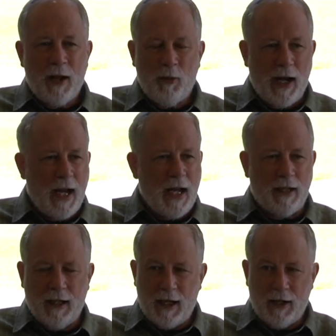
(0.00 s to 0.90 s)
when I
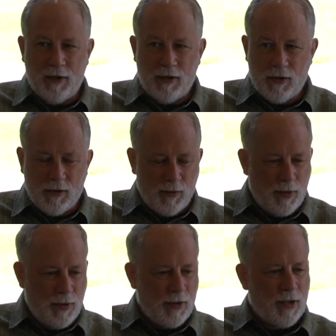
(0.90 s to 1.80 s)
get like a
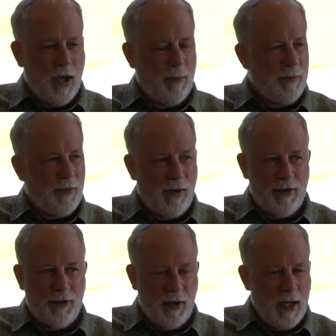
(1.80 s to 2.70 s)
Psalm
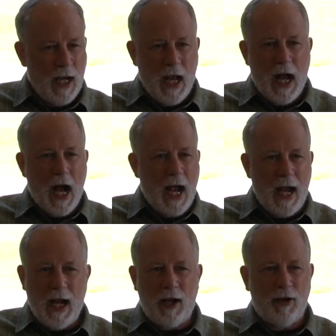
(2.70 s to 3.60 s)
73,
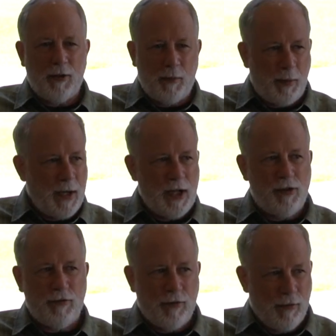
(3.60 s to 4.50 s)
I could
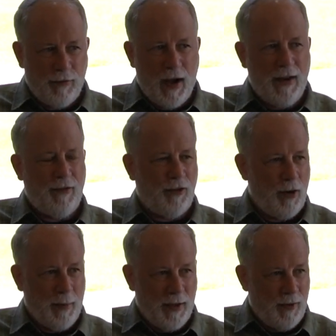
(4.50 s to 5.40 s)
preach 5
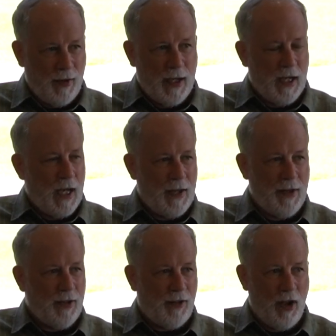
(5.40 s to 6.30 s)
sermons on
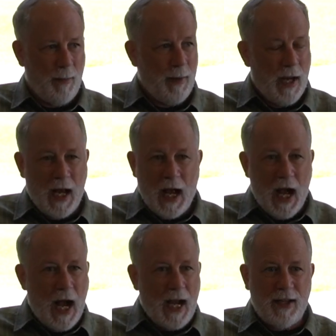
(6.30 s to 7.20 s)
that psalm.
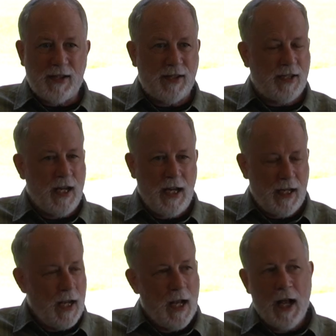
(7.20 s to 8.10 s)
I see
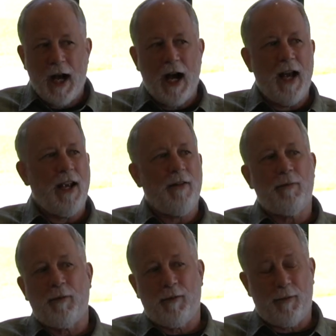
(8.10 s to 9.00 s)
it, I